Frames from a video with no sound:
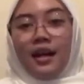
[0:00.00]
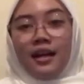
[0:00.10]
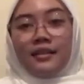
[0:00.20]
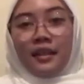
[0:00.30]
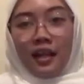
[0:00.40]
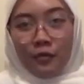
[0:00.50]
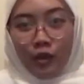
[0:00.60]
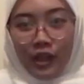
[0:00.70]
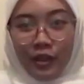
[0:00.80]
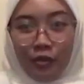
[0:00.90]

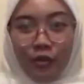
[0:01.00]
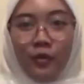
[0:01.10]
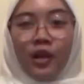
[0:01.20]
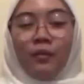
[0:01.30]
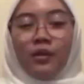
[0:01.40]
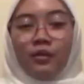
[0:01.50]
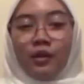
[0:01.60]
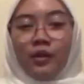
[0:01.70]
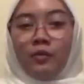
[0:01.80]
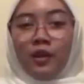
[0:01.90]
Assalamualaikum warahmatullahi
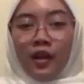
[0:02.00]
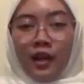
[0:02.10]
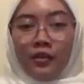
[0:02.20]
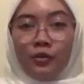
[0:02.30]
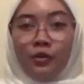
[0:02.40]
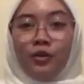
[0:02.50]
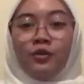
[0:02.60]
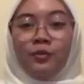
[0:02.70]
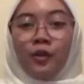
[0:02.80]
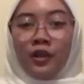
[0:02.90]
wabarakatuh. Good
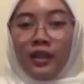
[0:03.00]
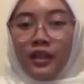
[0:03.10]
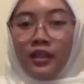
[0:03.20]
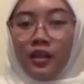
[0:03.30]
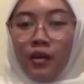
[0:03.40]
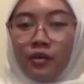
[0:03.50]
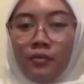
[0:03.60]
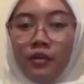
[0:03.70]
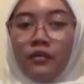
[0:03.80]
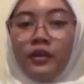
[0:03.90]
morning, our
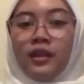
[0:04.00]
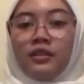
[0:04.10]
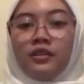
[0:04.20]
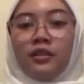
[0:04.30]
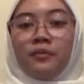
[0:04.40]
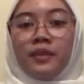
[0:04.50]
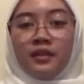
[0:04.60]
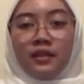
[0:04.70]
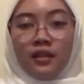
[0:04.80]
beloved lecturer, Mr.